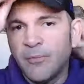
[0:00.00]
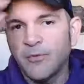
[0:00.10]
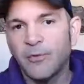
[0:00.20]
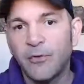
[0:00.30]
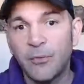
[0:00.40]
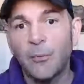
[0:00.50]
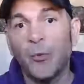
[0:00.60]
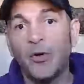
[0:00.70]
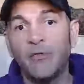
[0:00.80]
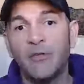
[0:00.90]
sort of
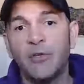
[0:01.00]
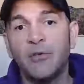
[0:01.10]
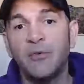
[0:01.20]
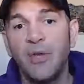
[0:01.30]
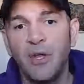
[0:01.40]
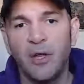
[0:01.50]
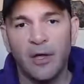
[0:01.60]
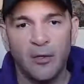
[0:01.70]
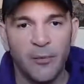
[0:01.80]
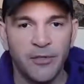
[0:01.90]
one of the unique
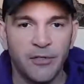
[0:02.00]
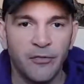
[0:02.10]
elements of